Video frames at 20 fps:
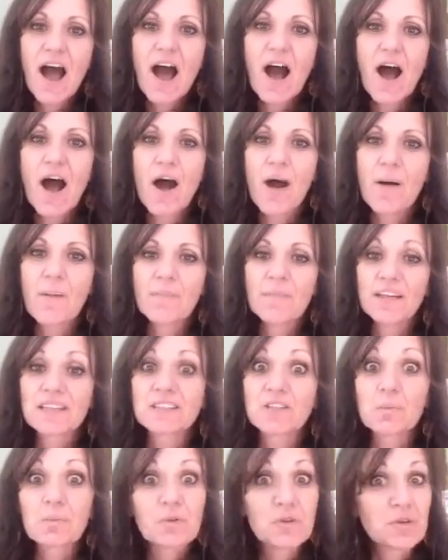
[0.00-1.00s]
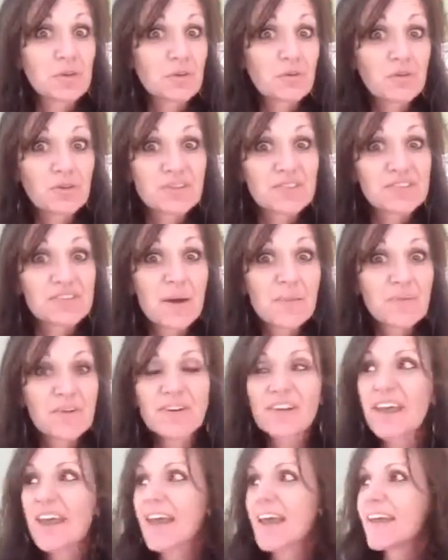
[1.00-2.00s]
It's a beautiful
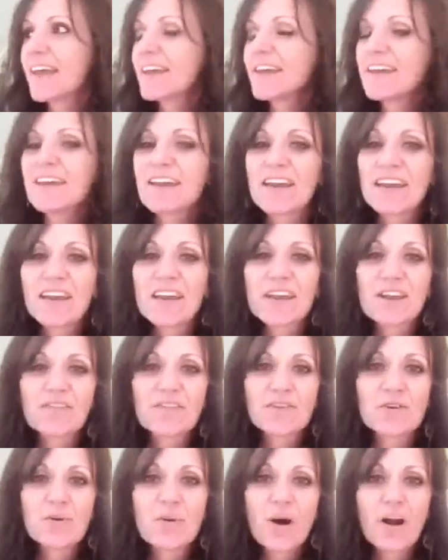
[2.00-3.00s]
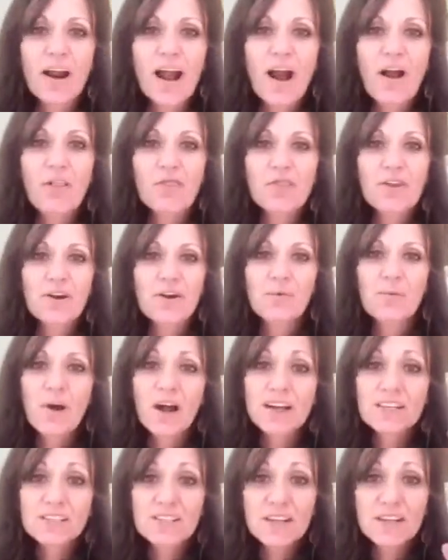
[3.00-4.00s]
summer day. If you are out there
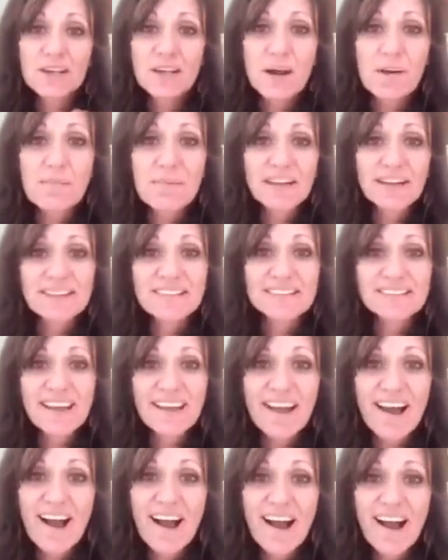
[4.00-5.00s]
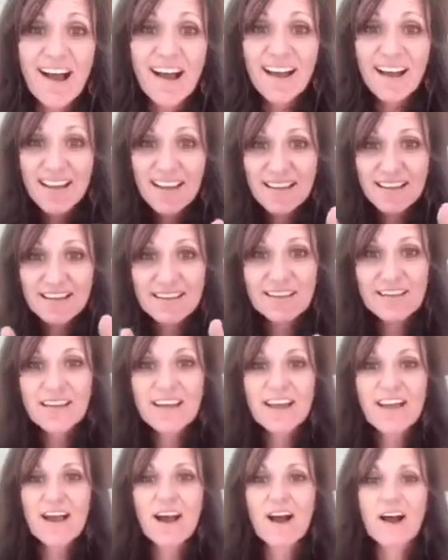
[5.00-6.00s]
watching, come in and say hi and
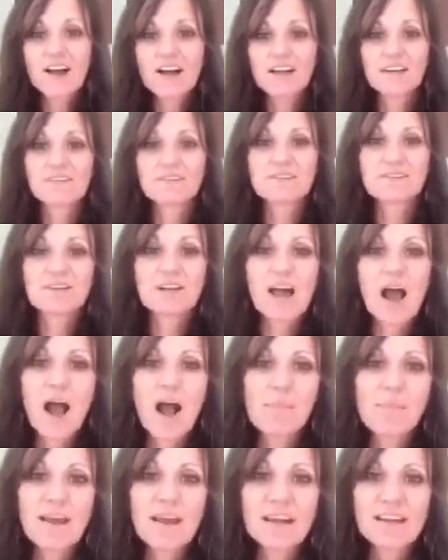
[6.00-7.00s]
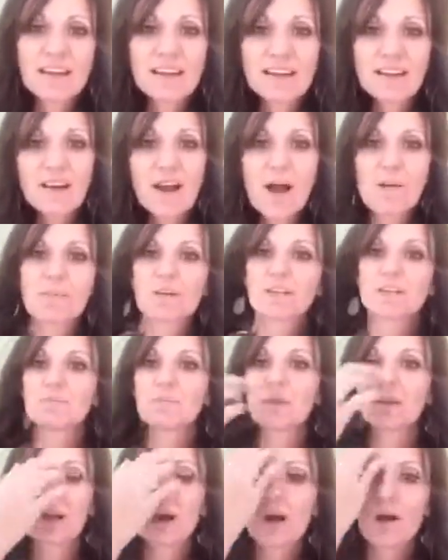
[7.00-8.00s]
comment in the comments
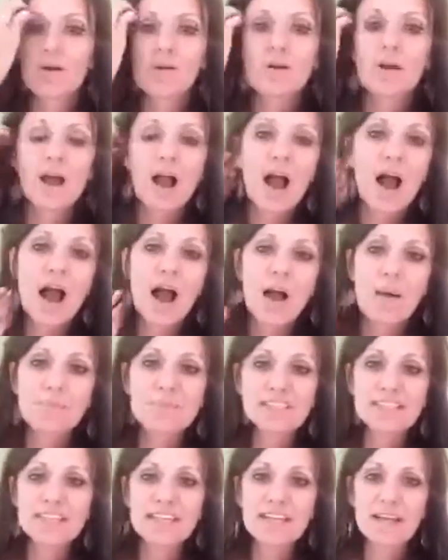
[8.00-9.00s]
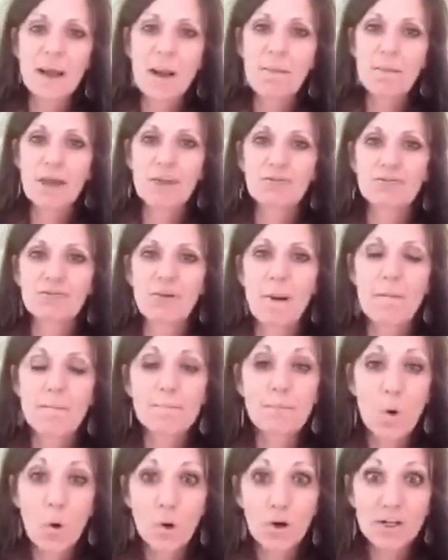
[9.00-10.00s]
below. I'm sitting on my
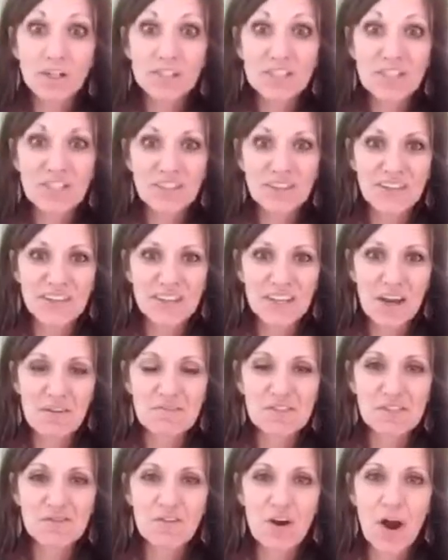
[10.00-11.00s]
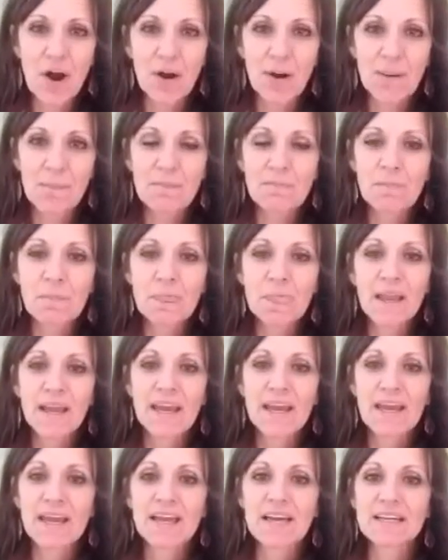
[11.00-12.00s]
front porch here at Love's Farm,
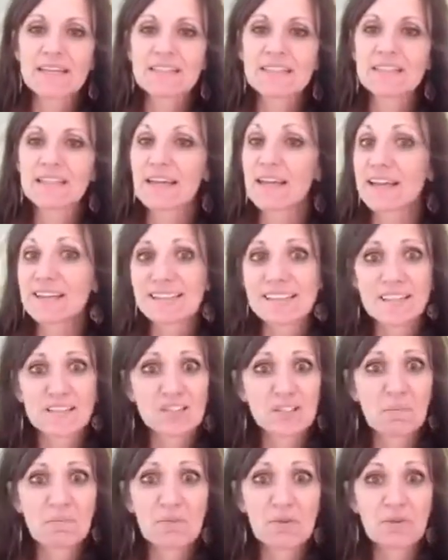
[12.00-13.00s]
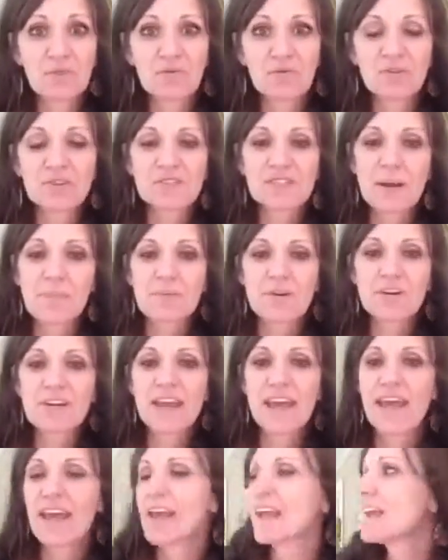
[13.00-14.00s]
and like I said, it's a beautiful summer
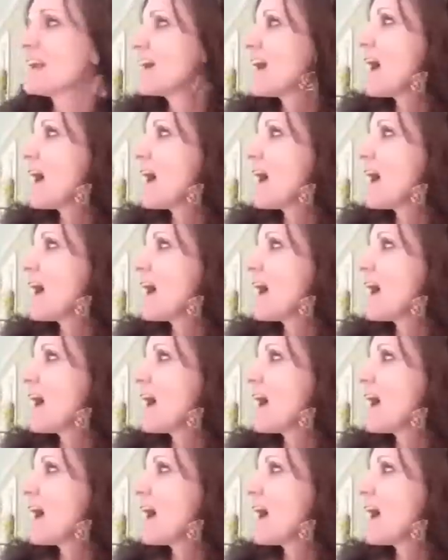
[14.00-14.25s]
day.